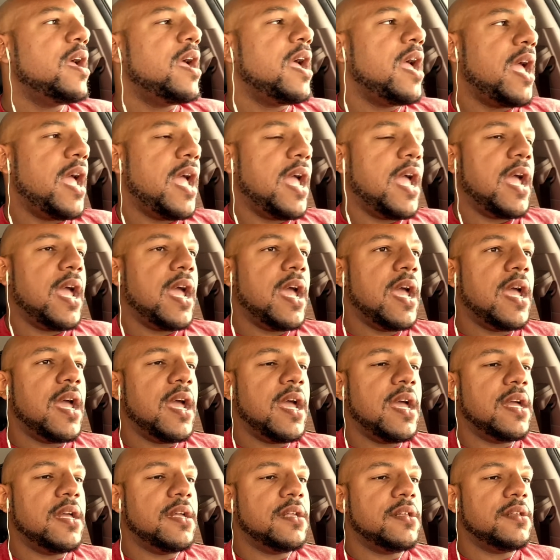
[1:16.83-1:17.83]

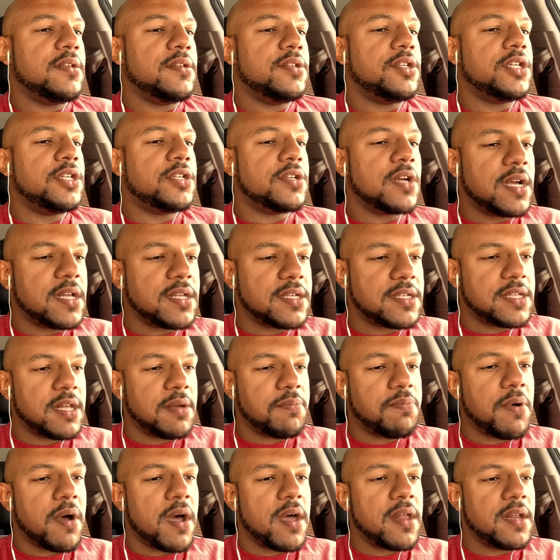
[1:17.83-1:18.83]
and she tried to step
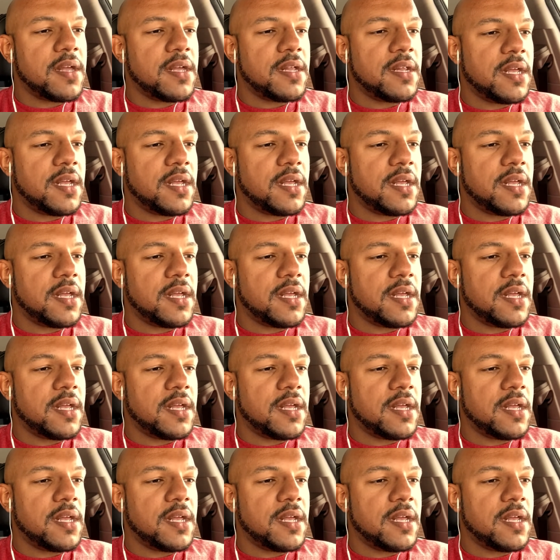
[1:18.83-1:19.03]
on it,